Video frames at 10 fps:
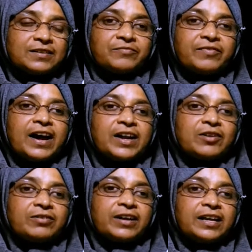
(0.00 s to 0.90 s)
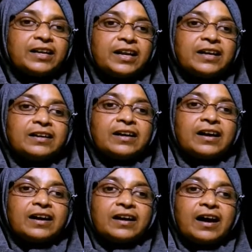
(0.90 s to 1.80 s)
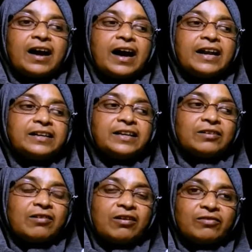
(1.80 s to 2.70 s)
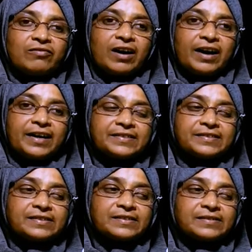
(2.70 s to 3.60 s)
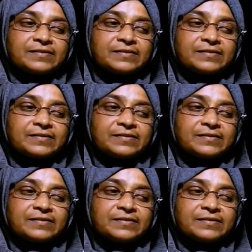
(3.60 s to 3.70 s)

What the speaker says: Fan rotating anticlockwise,